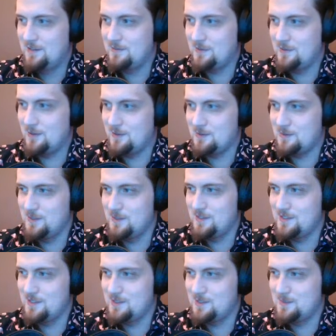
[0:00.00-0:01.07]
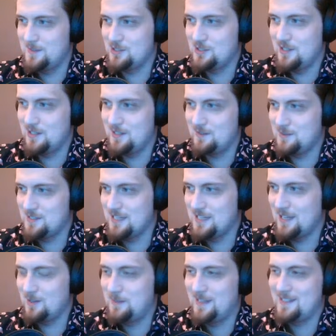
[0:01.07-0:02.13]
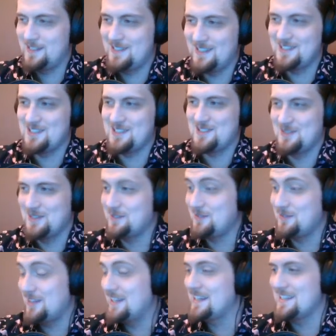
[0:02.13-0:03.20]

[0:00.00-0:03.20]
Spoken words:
For this reason, Smudge was hell-bent on destroying the fly.